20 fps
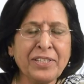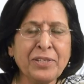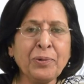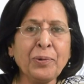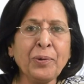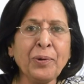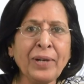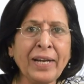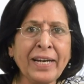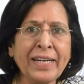The
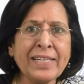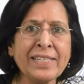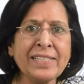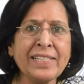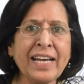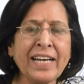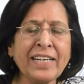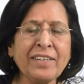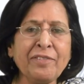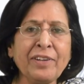whole idea is
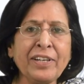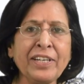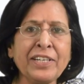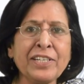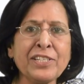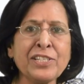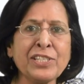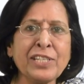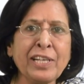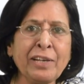that when it
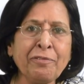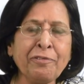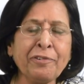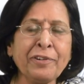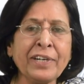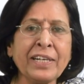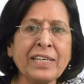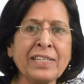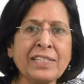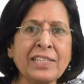is safe
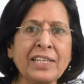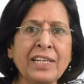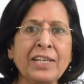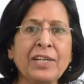for us,